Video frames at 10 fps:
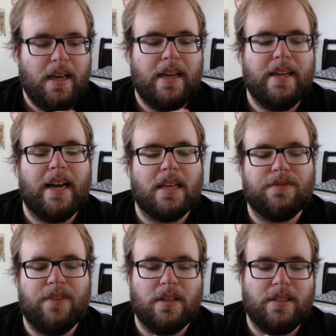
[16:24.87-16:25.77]
and he asks
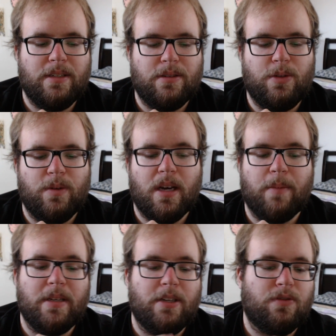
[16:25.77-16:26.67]
volunteers to
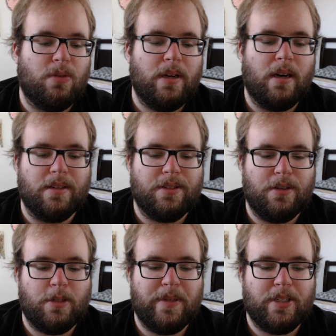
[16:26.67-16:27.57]
accompany Troy on a
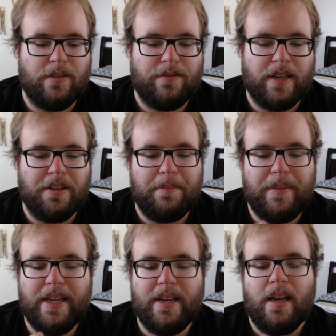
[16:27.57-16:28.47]
search mission to find their
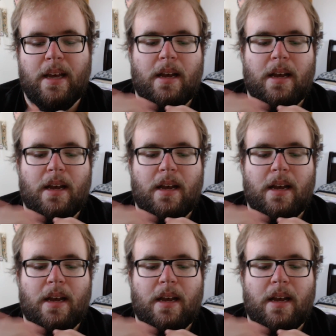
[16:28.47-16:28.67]
men.